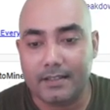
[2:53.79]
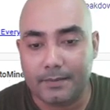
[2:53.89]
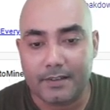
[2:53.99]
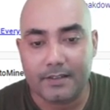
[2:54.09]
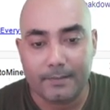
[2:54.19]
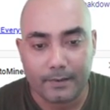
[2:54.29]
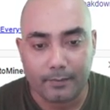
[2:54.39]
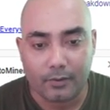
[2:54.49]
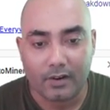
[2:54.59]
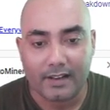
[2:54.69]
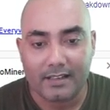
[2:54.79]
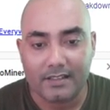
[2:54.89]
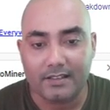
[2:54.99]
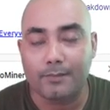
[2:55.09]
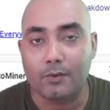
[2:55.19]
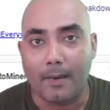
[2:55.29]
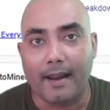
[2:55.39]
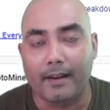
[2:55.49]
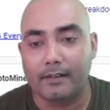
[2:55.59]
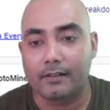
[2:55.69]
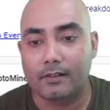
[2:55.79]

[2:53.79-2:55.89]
specific product, that is crypto miner.